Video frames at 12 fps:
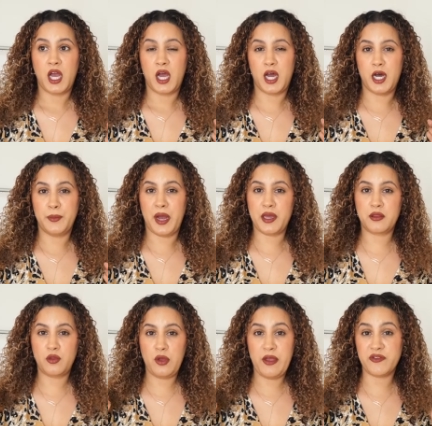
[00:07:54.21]
um, I
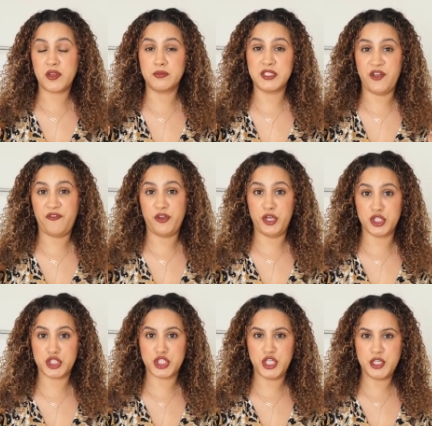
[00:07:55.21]
still have some
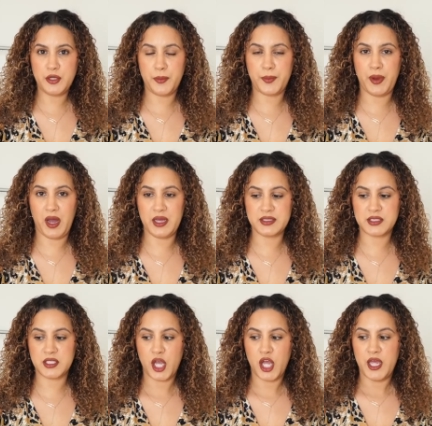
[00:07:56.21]
definition, but